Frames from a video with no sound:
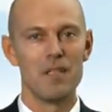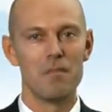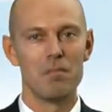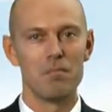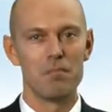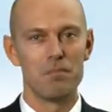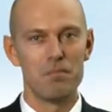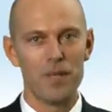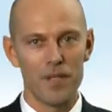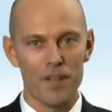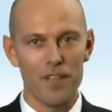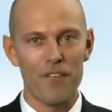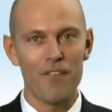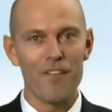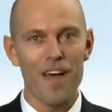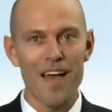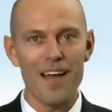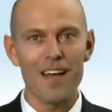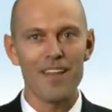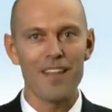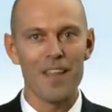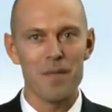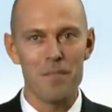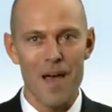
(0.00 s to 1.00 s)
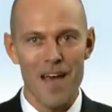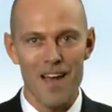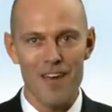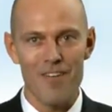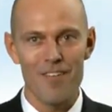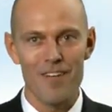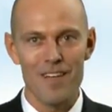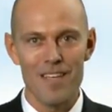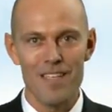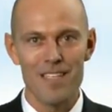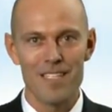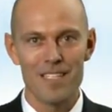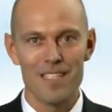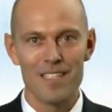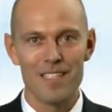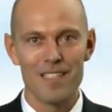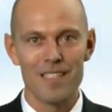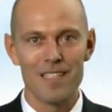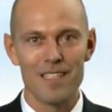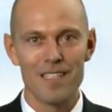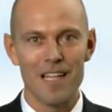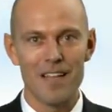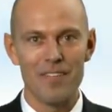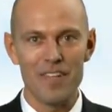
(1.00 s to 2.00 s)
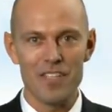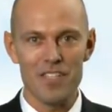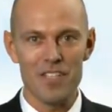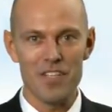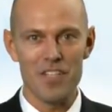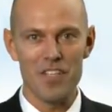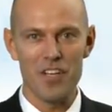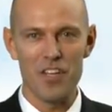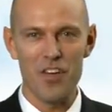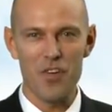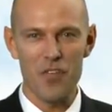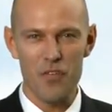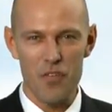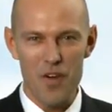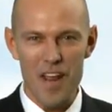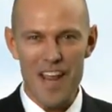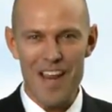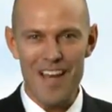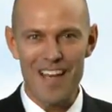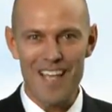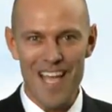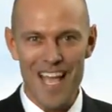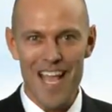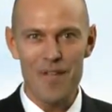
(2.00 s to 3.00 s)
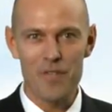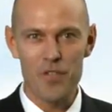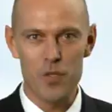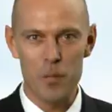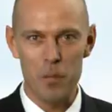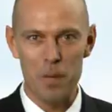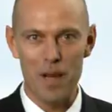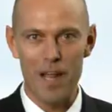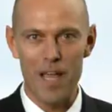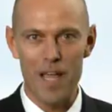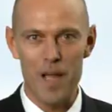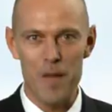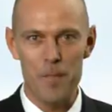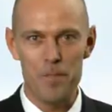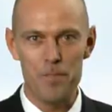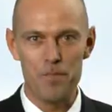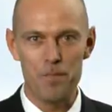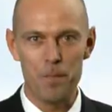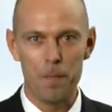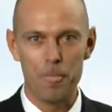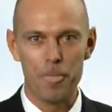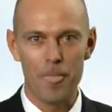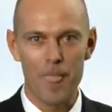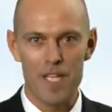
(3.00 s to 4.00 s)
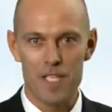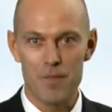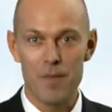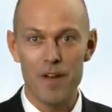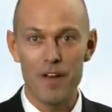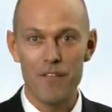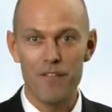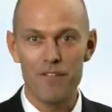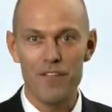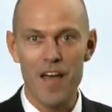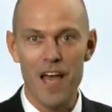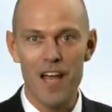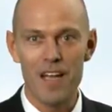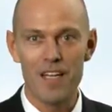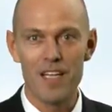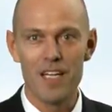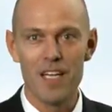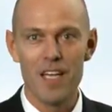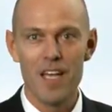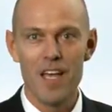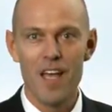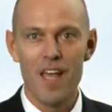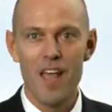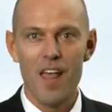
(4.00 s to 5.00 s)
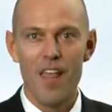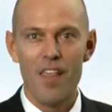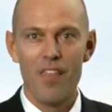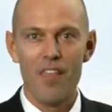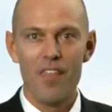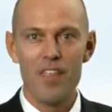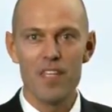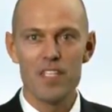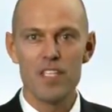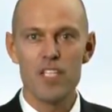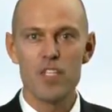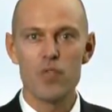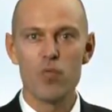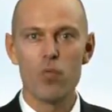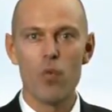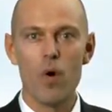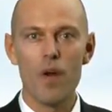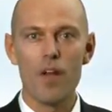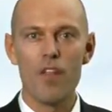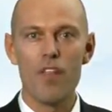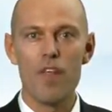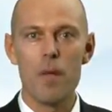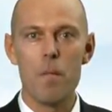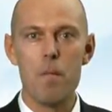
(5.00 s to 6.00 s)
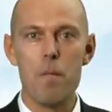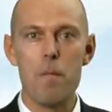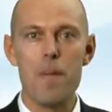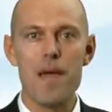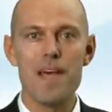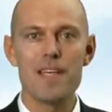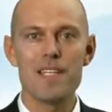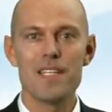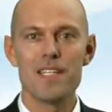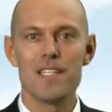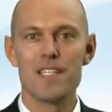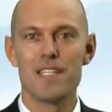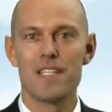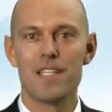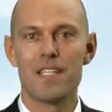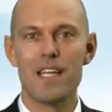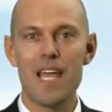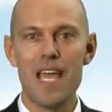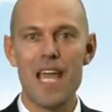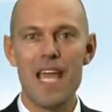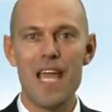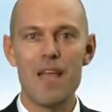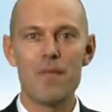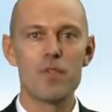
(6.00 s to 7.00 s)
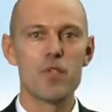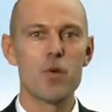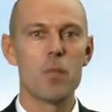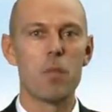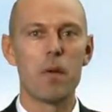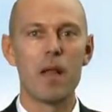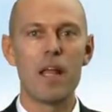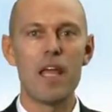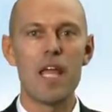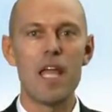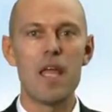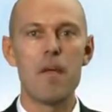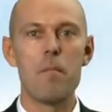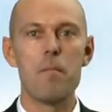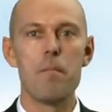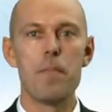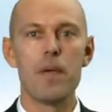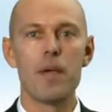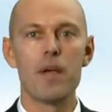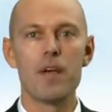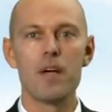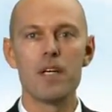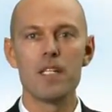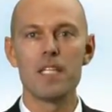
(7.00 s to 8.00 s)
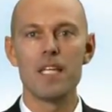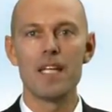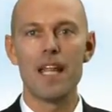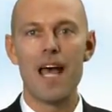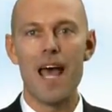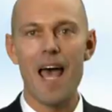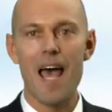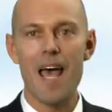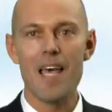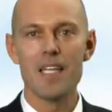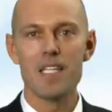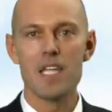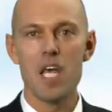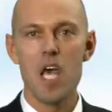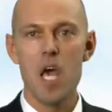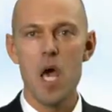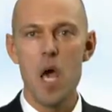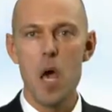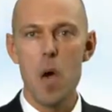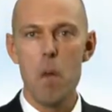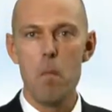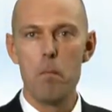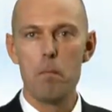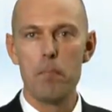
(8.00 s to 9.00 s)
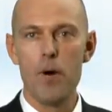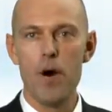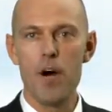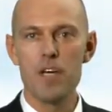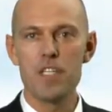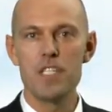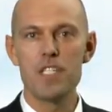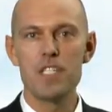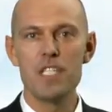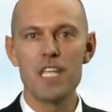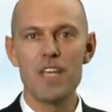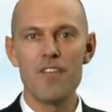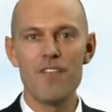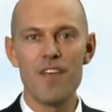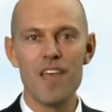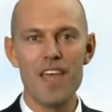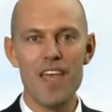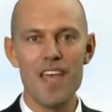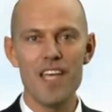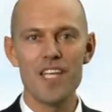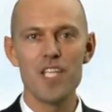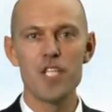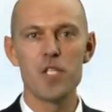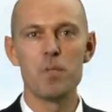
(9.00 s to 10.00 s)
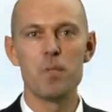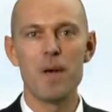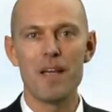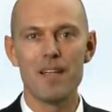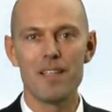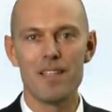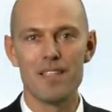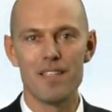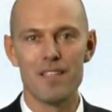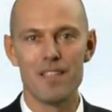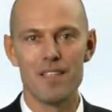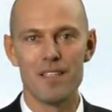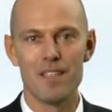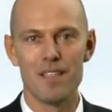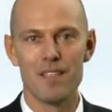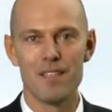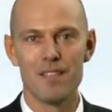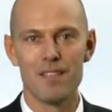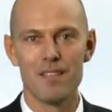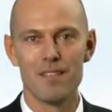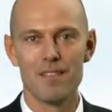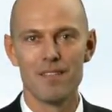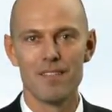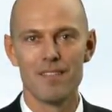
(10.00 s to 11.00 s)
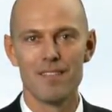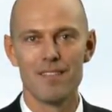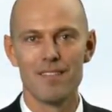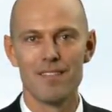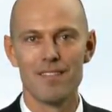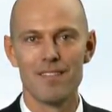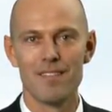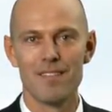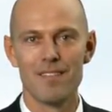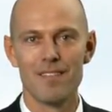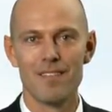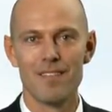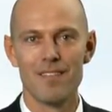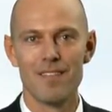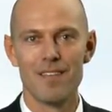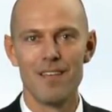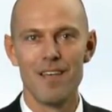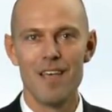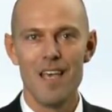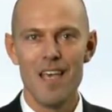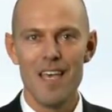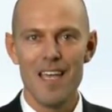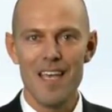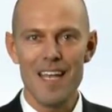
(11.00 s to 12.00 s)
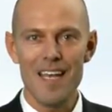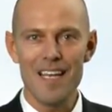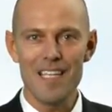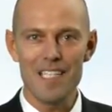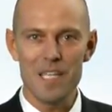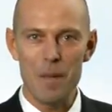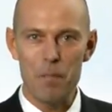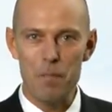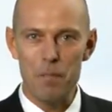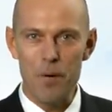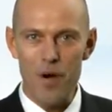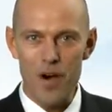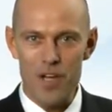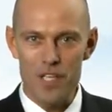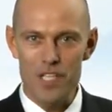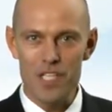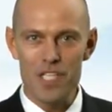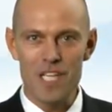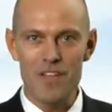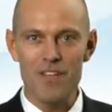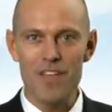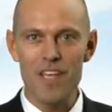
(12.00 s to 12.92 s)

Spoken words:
But the fact of the matter is that this is a great game to play. As a matter of fact, this is one of the best games to play because it has positive expectancy. It is a positive